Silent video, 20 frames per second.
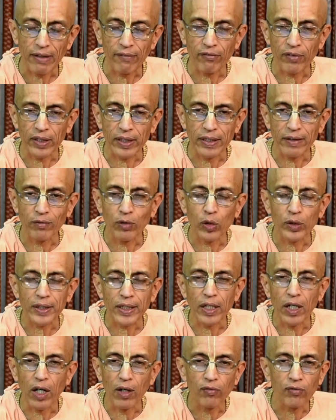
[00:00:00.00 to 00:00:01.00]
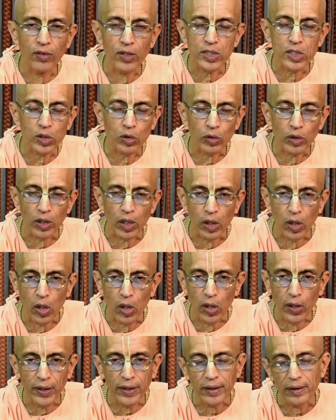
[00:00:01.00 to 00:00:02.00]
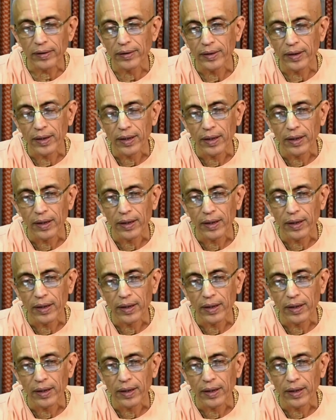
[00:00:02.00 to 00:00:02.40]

if a devotee offers to the Lord,